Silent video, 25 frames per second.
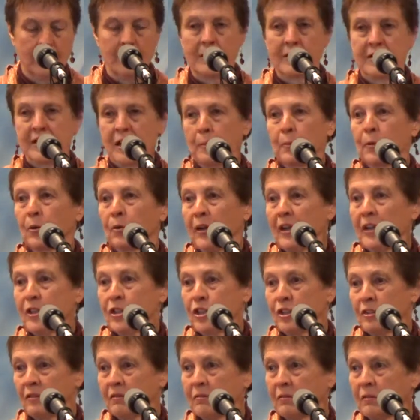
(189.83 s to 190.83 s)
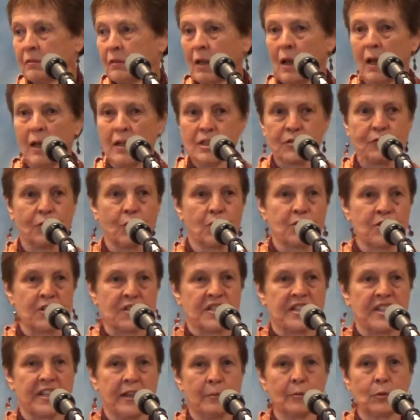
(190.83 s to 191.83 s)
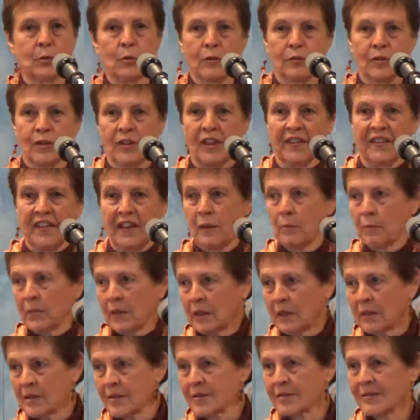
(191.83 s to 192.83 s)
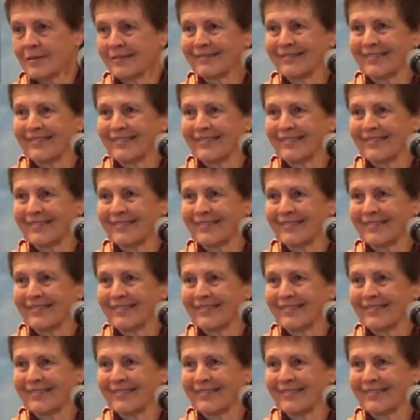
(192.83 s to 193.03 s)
separation, us versus them, whoever the them is.